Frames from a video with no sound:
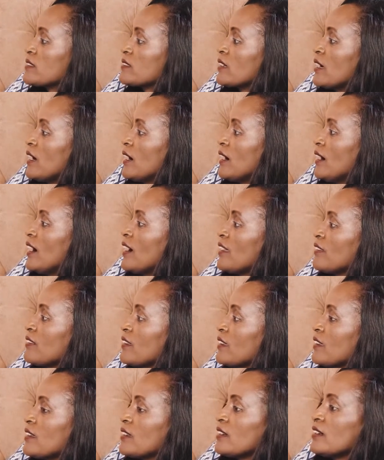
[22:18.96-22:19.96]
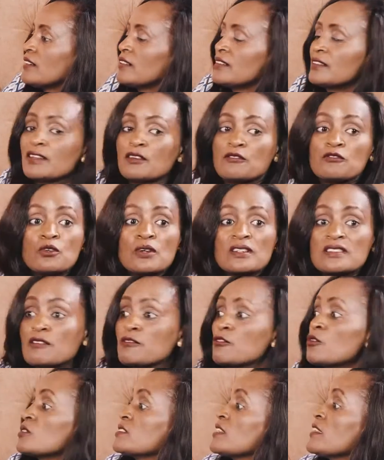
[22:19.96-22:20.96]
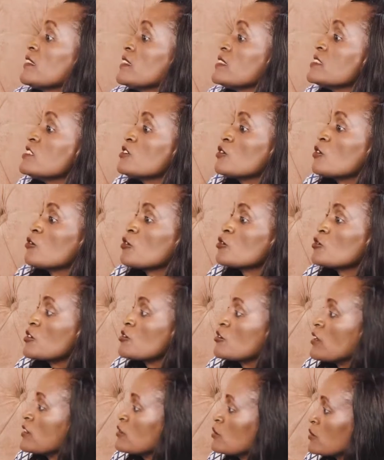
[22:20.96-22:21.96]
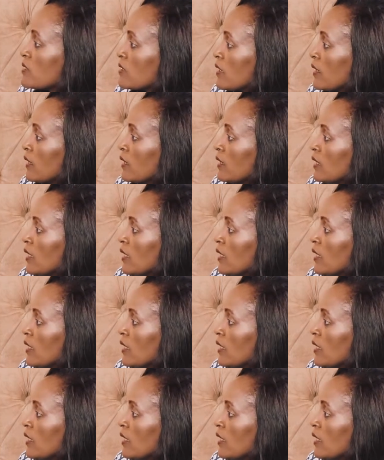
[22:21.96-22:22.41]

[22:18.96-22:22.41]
But I think the viewers have gotten the gist of what we're trying to say.